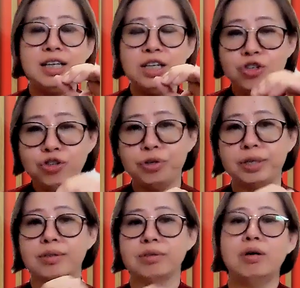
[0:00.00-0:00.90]

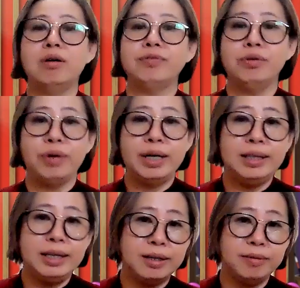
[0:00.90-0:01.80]
interests of the
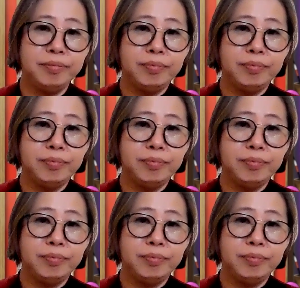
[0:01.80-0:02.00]
ringleader.